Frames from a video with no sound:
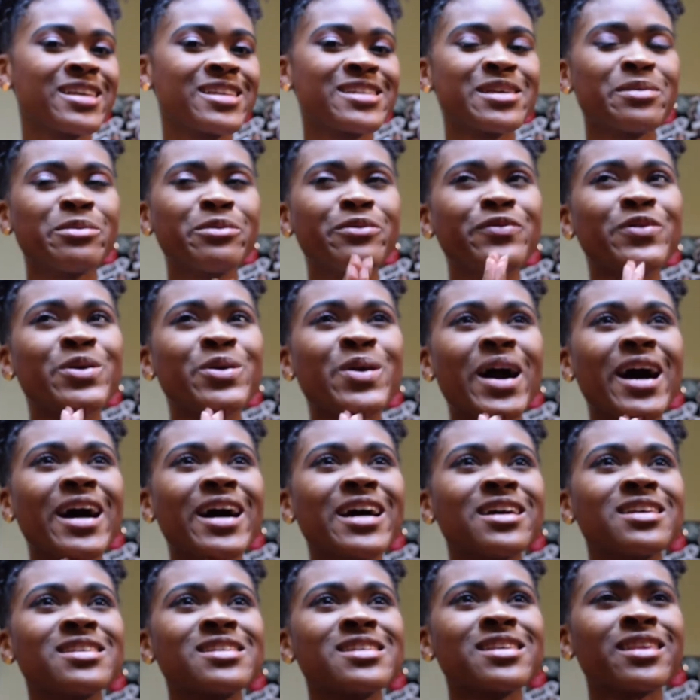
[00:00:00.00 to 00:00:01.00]
Some of you
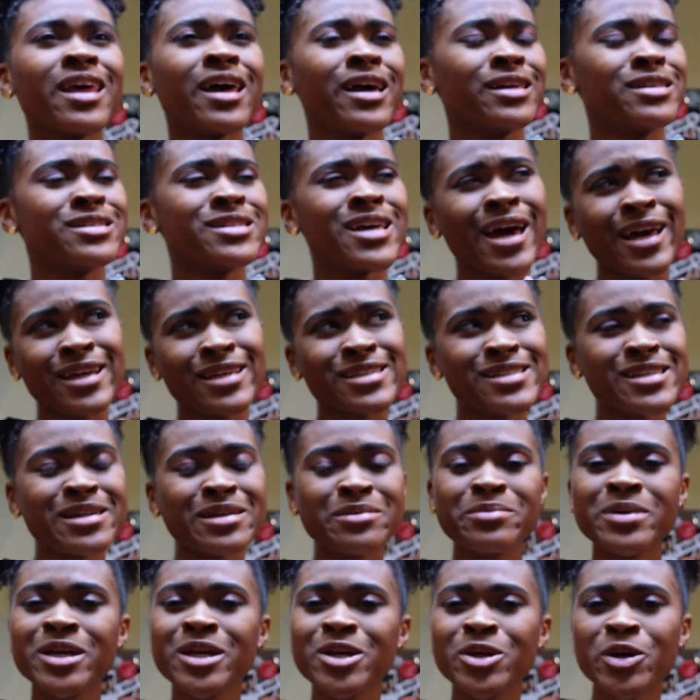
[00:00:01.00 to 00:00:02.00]
guys like
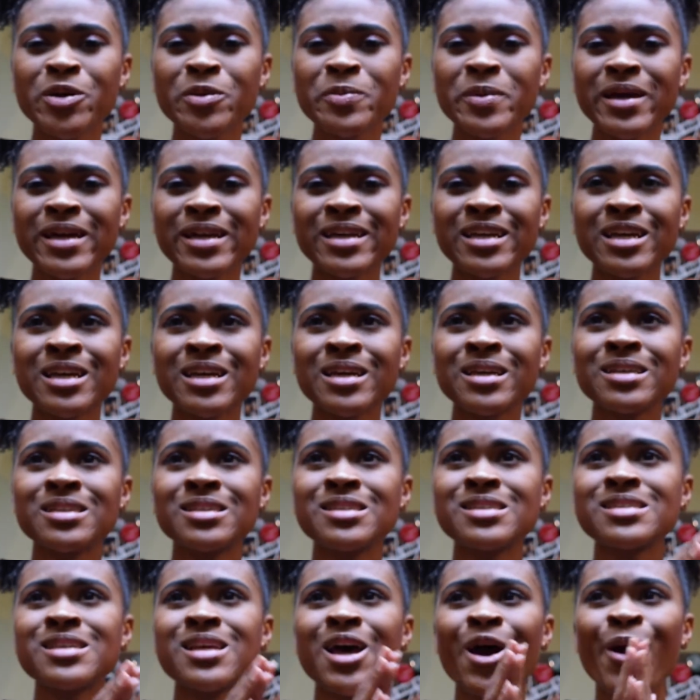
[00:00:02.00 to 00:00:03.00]
texted me your
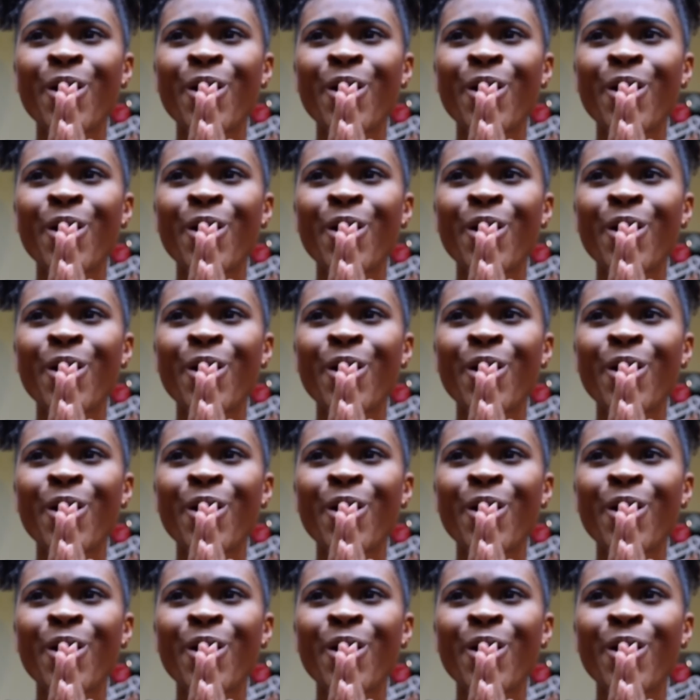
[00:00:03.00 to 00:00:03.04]
opinions